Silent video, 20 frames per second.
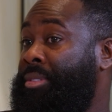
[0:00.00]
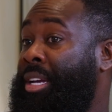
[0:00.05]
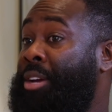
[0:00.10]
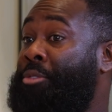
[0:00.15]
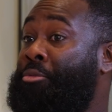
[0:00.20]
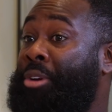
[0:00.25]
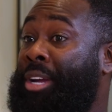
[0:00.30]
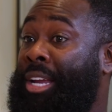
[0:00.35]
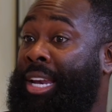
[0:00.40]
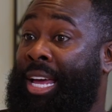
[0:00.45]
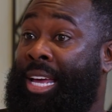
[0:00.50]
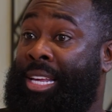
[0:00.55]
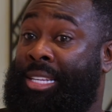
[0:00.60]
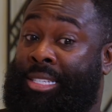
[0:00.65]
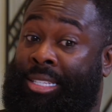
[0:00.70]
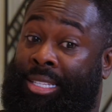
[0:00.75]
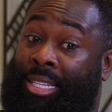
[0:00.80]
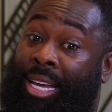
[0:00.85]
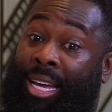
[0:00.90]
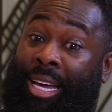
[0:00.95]
And
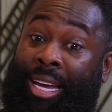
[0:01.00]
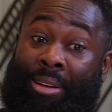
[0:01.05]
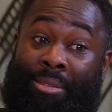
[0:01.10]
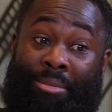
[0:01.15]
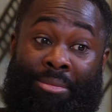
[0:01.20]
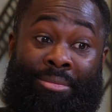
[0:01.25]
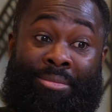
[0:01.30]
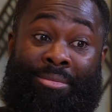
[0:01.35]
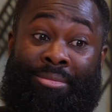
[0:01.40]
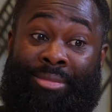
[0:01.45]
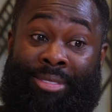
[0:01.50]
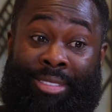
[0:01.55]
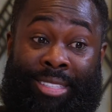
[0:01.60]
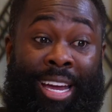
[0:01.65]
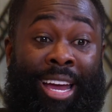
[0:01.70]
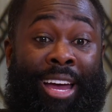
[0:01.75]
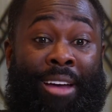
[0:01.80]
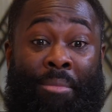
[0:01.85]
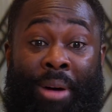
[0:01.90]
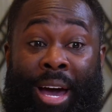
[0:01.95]
realizing that,
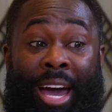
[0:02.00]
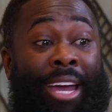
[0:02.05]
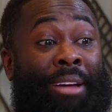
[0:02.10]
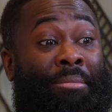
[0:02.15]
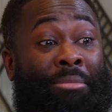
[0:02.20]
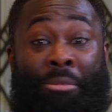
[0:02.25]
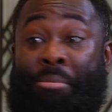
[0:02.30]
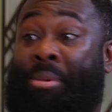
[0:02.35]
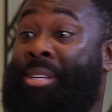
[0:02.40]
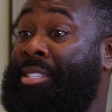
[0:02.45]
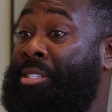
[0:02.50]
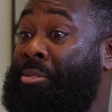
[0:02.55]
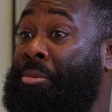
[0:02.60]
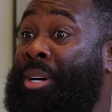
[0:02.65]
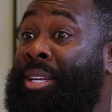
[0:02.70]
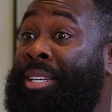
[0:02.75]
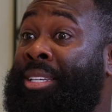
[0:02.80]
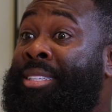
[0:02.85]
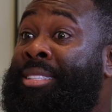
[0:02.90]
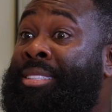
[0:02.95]
damn, I am the messy
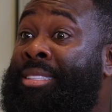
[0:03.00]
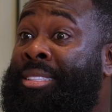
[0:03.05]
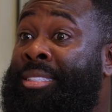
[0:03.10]
one.